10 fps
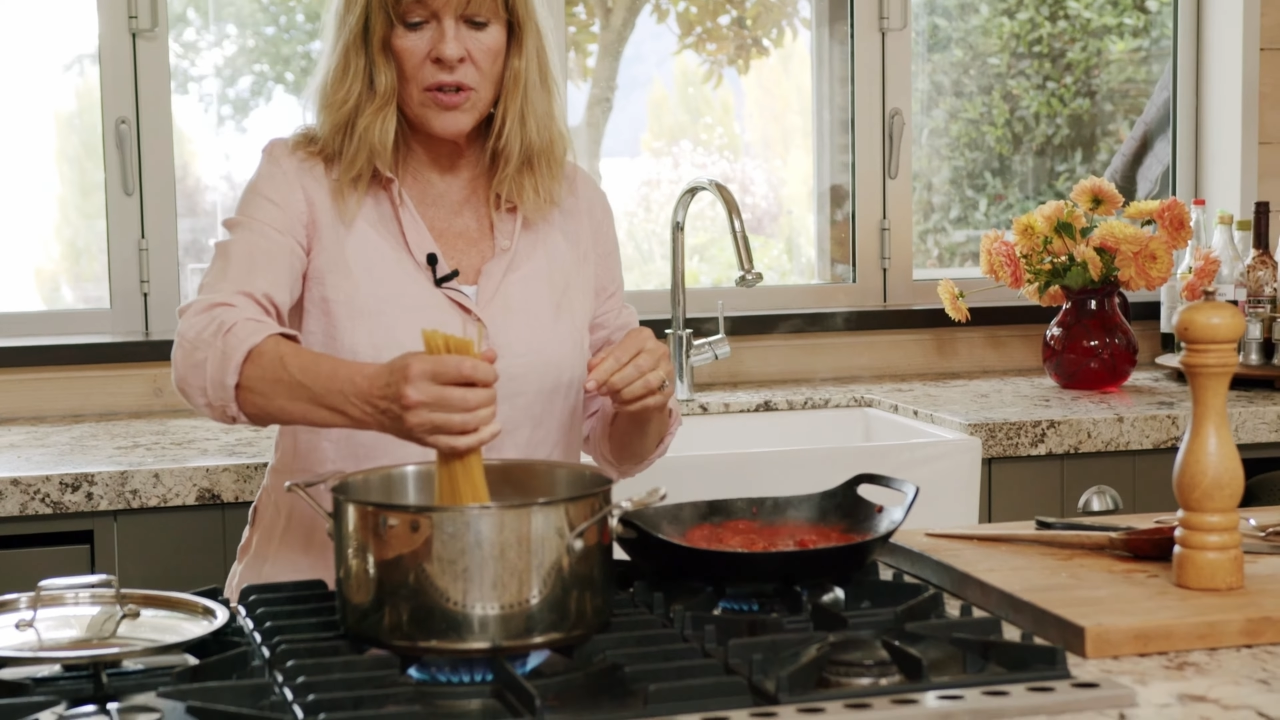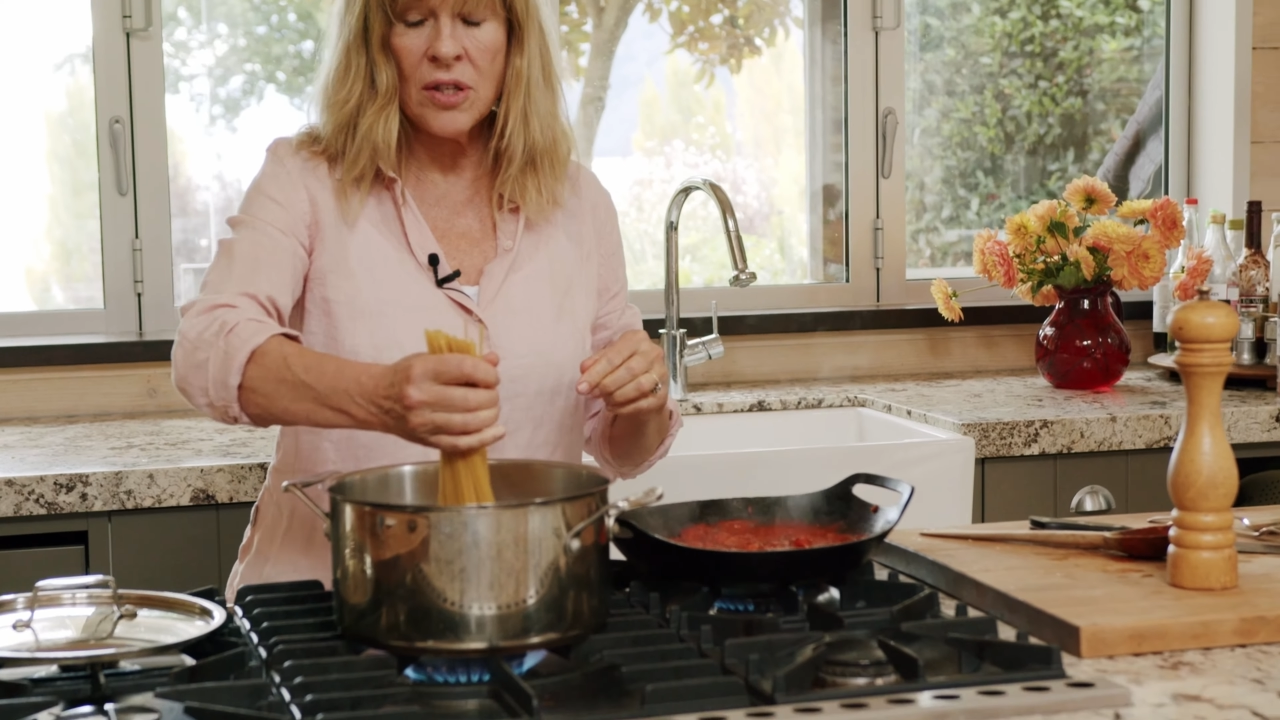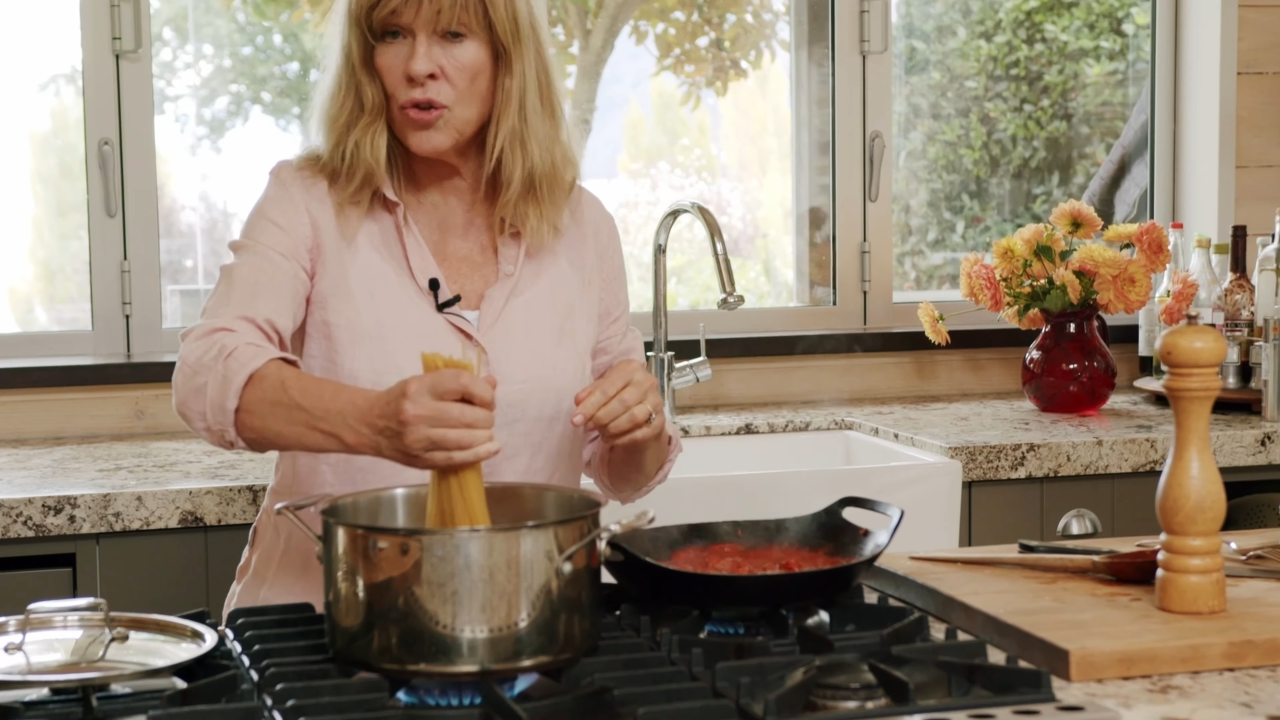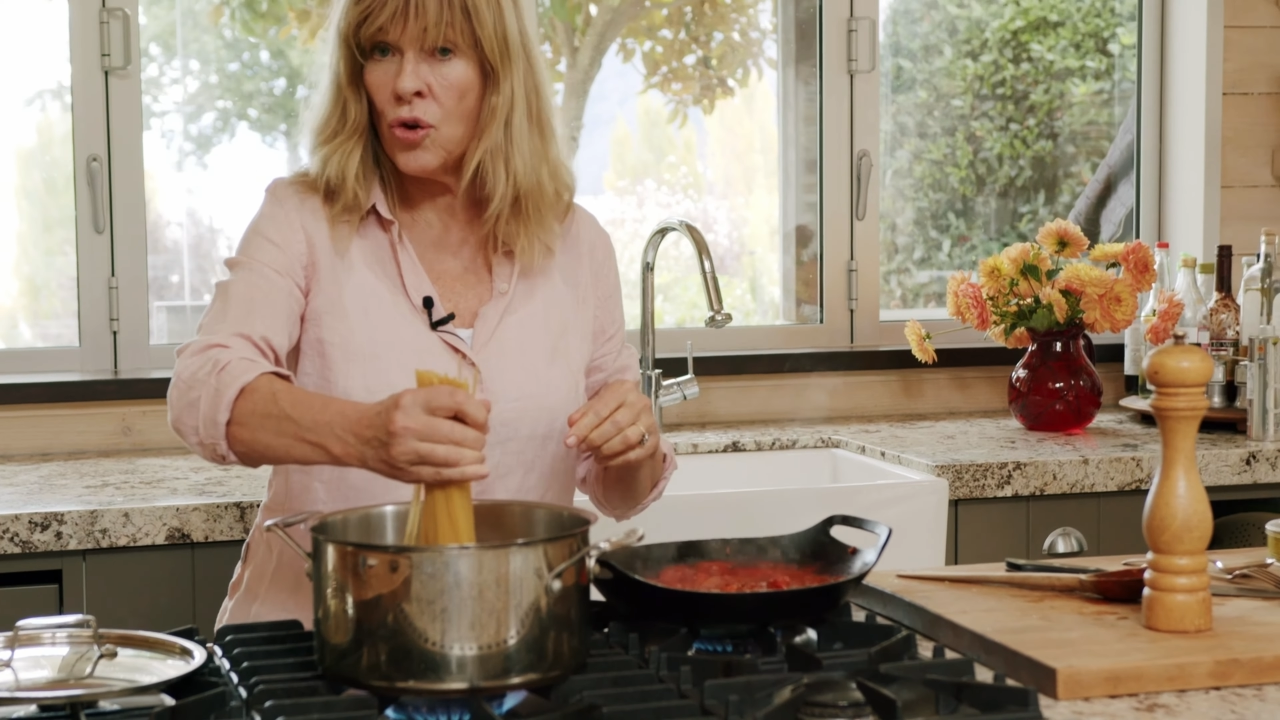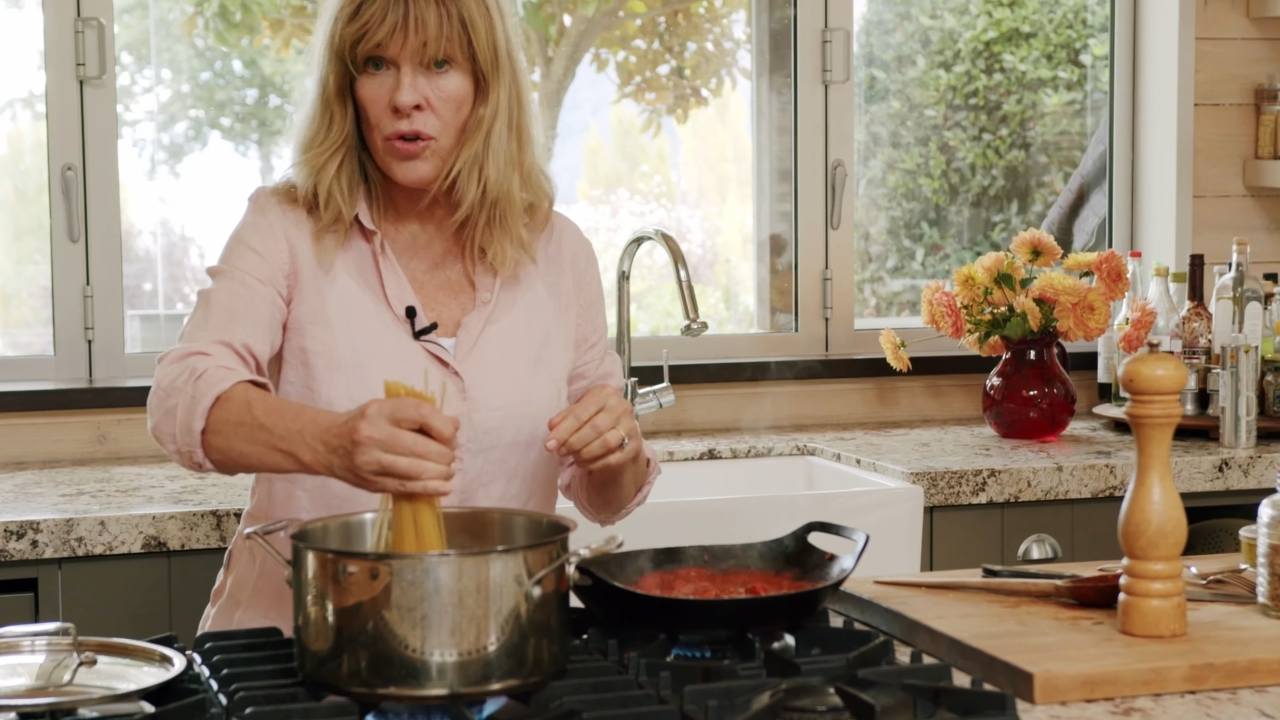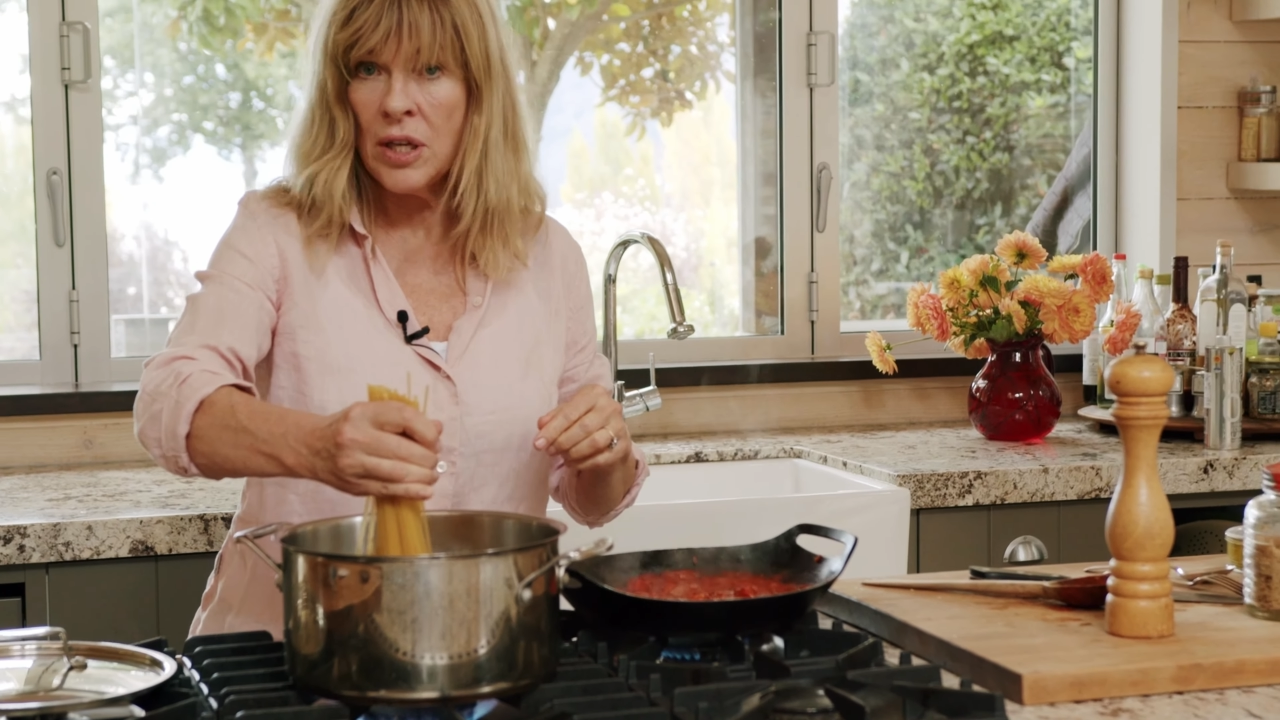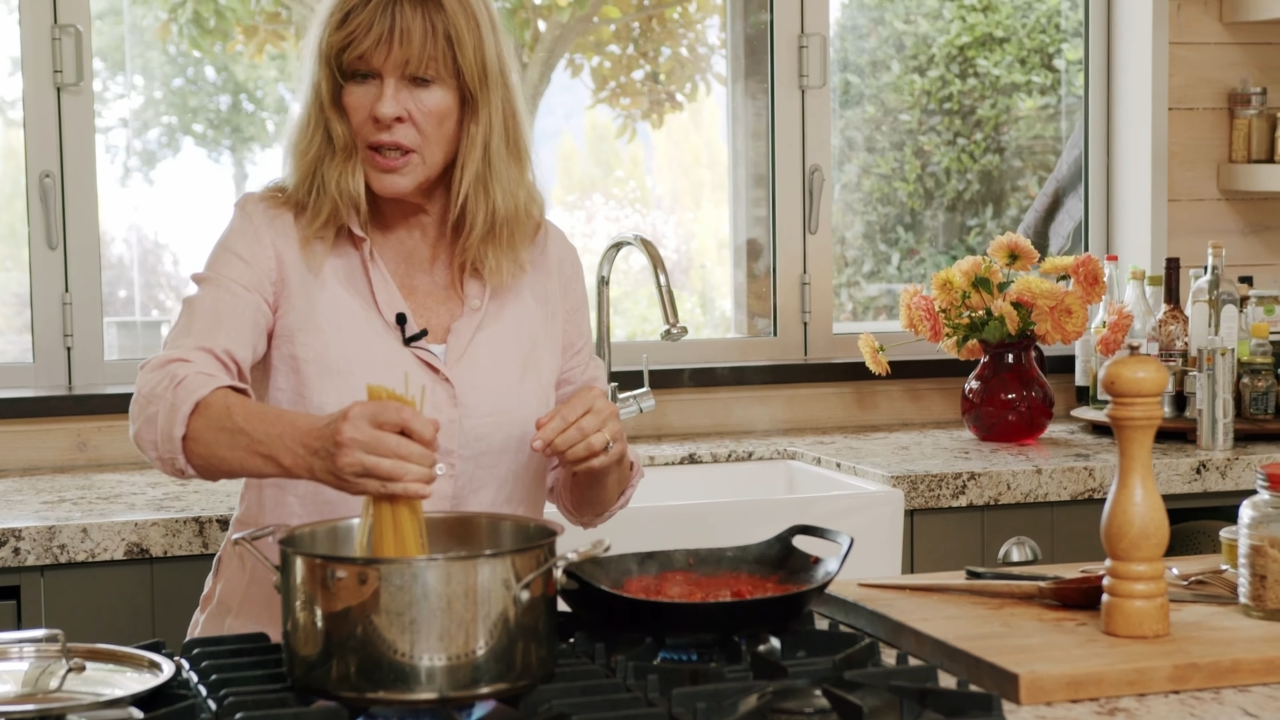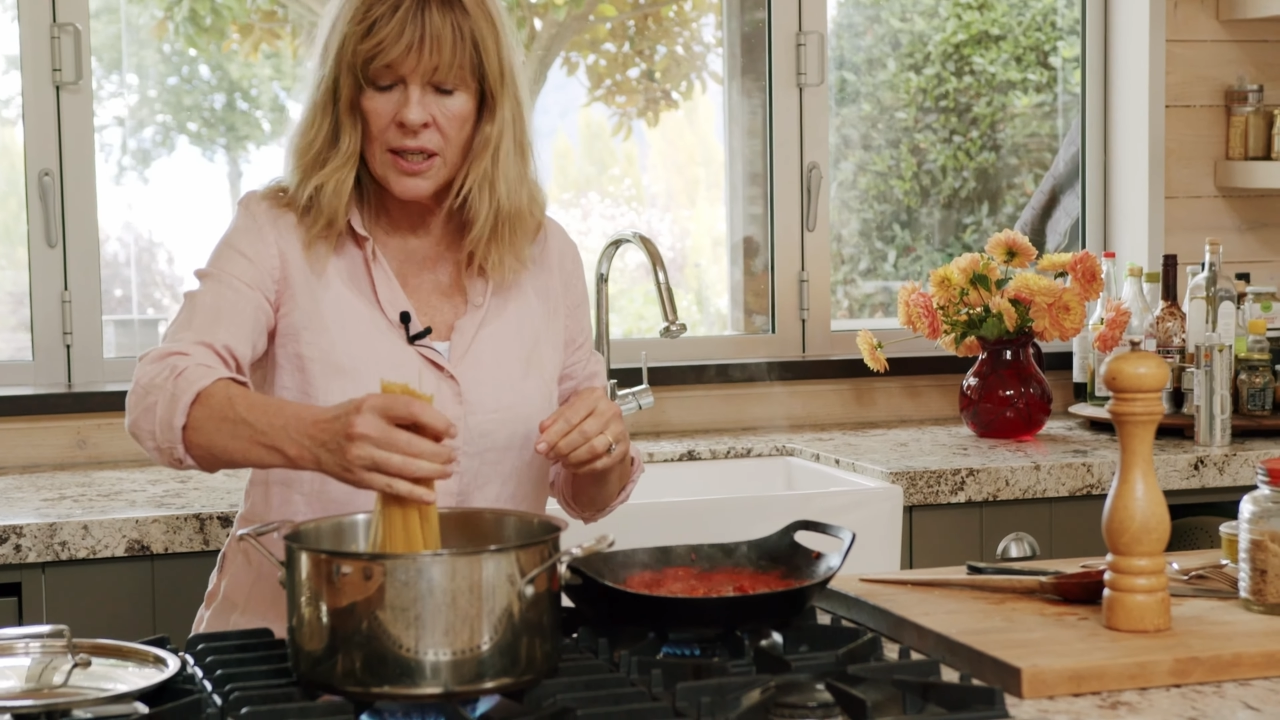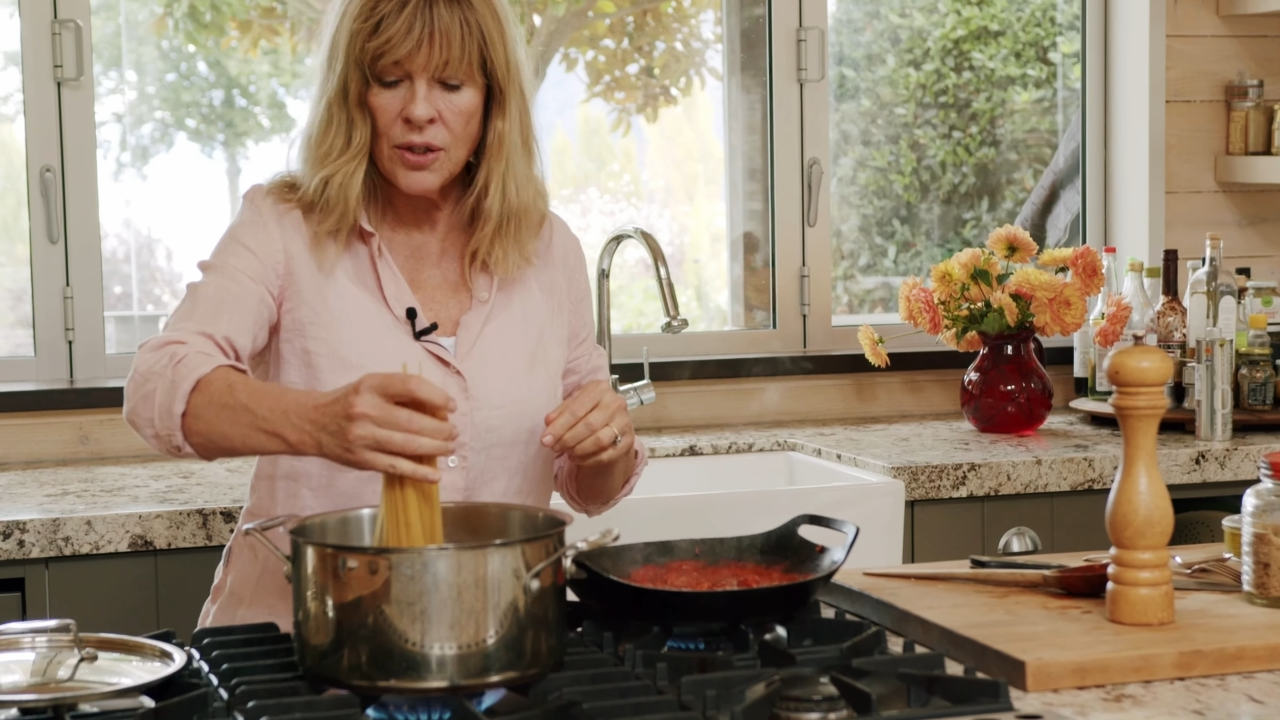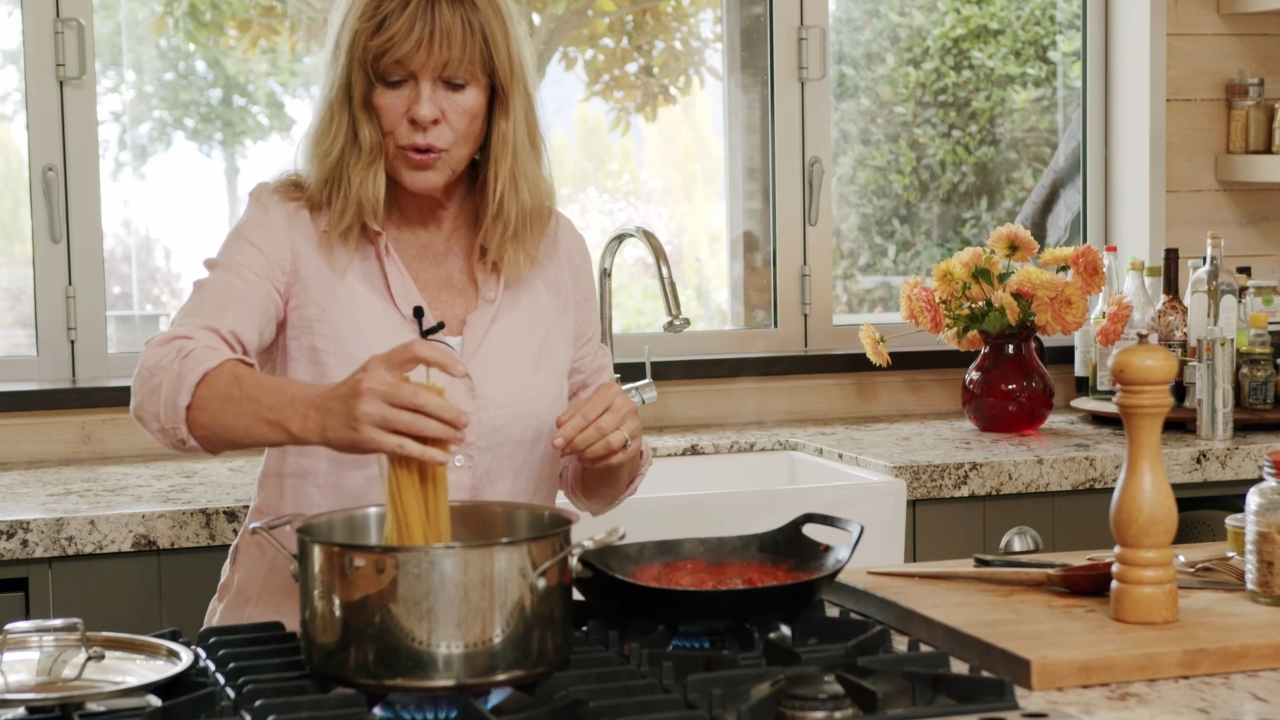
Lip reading: in. You don't need any